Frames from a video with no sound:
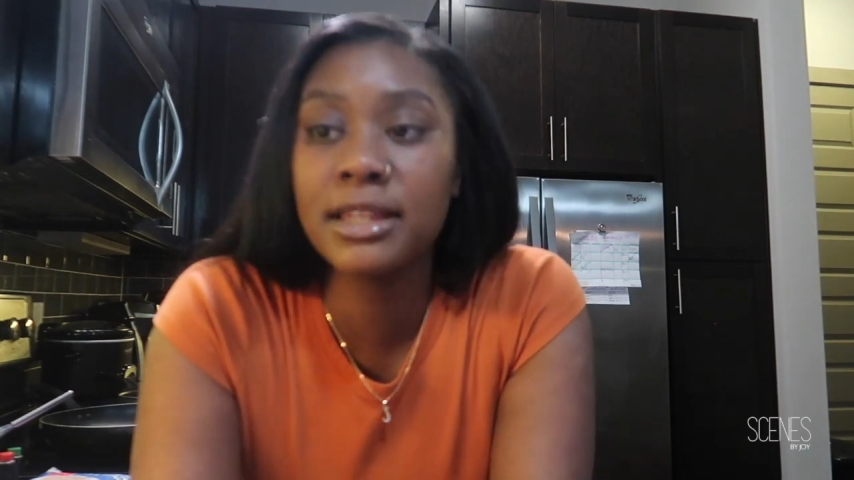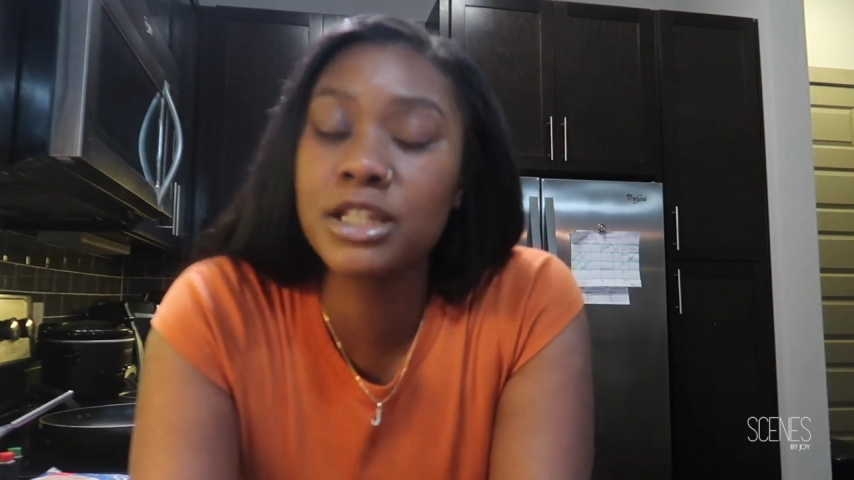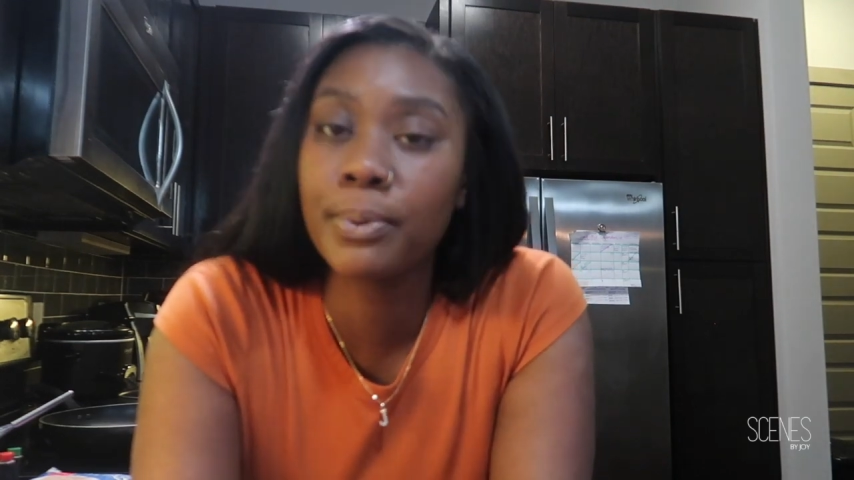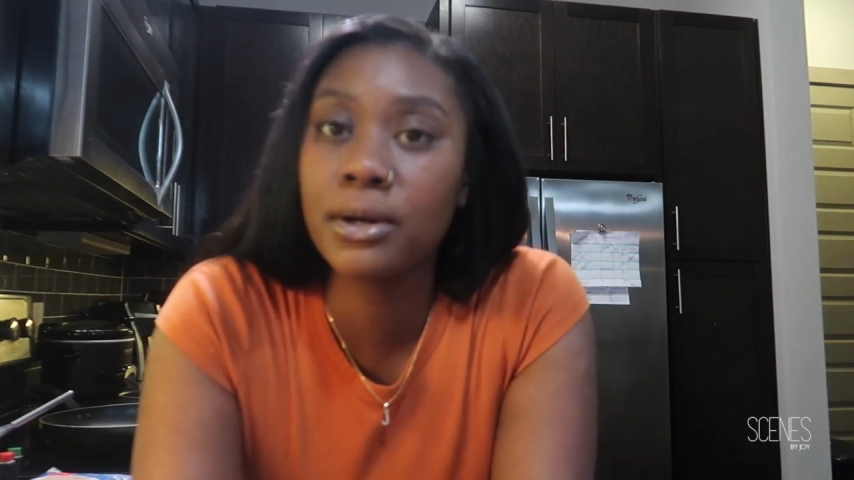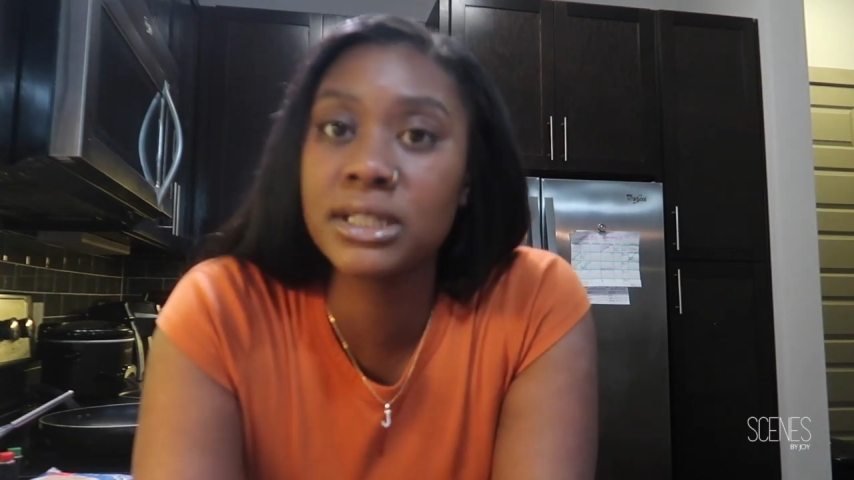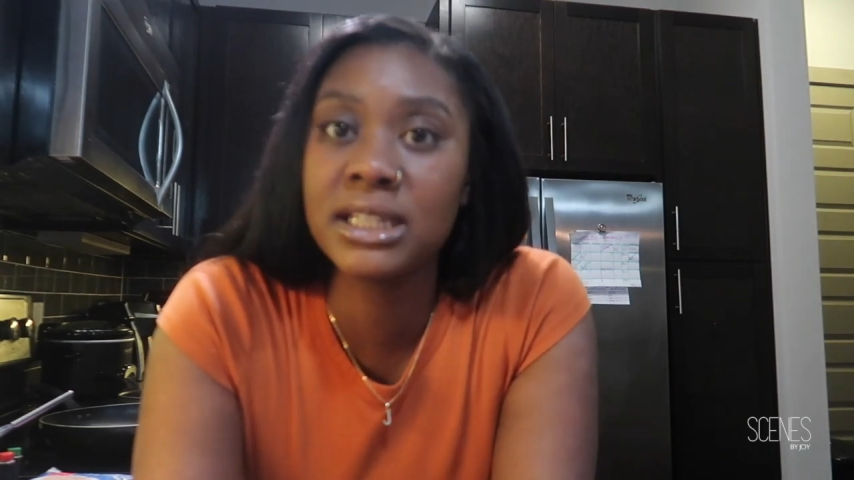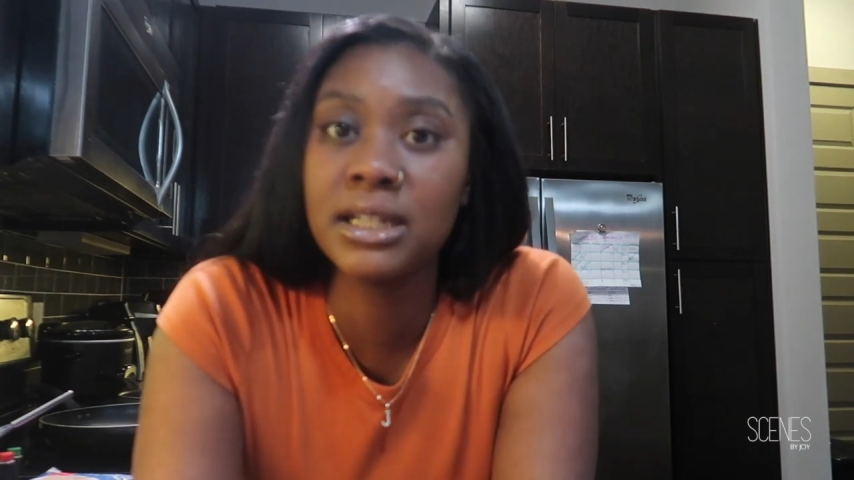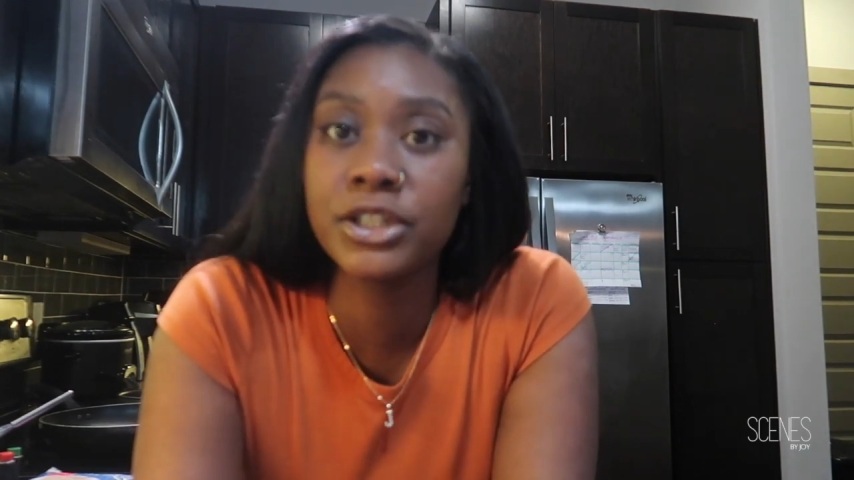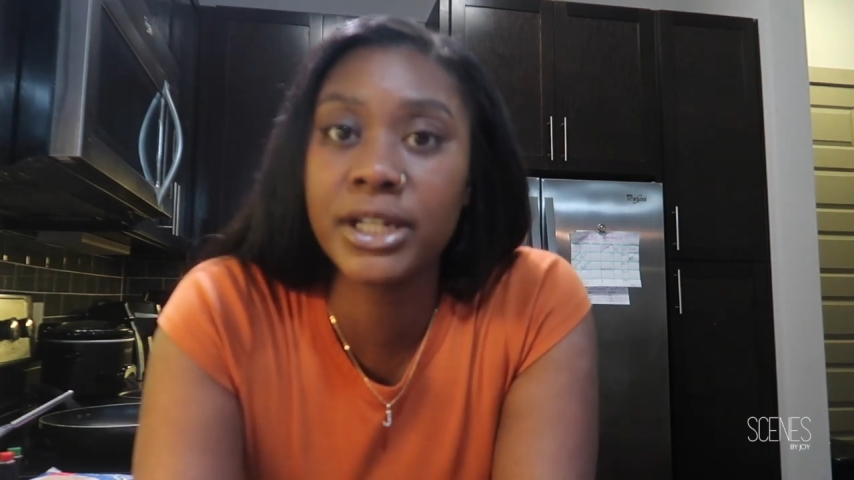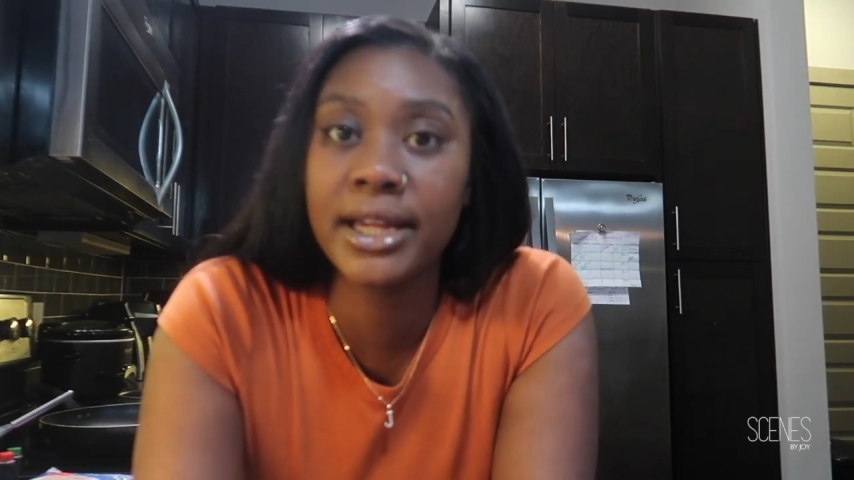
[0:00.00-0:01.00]
this
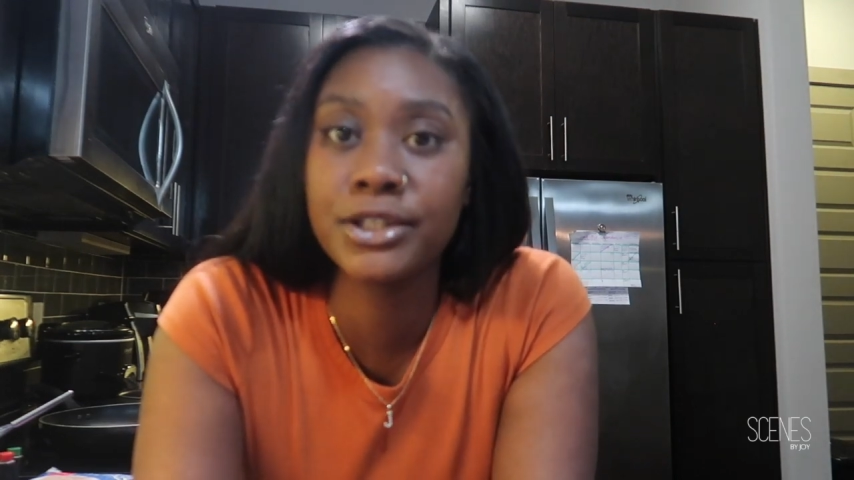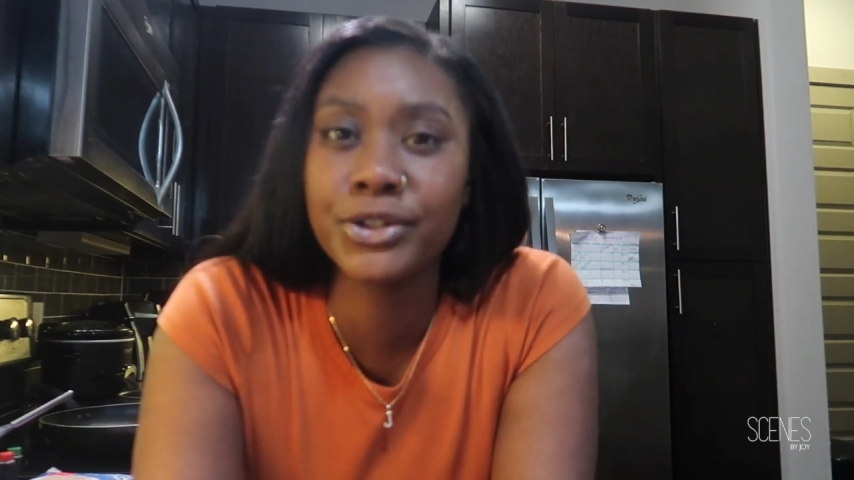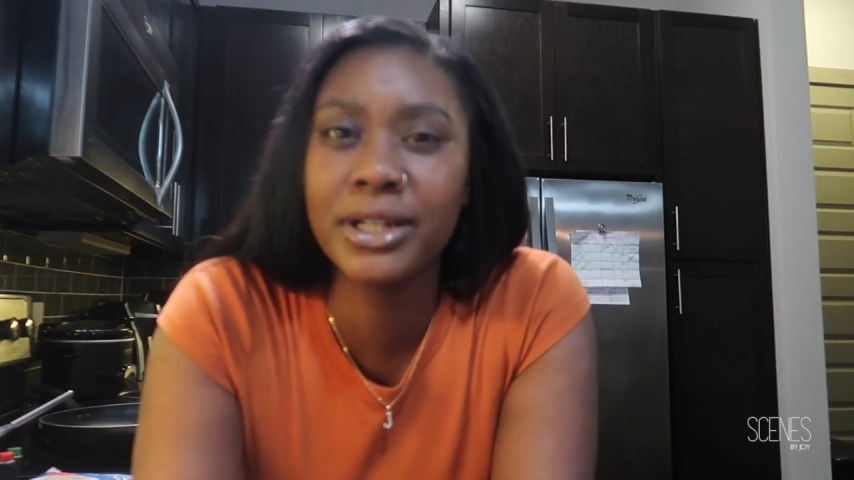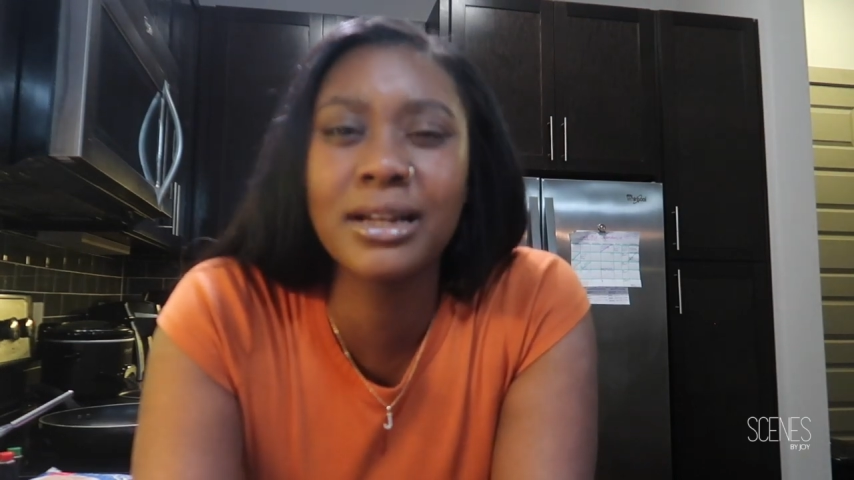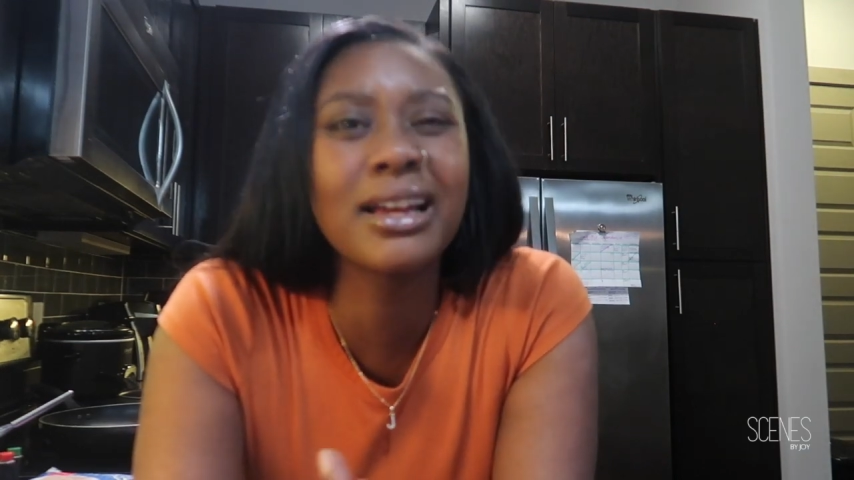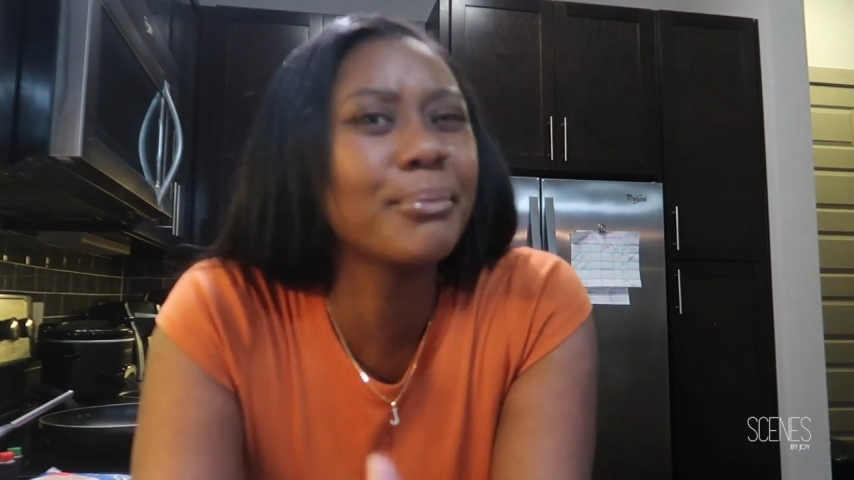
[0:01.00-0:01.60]
protein shake drink,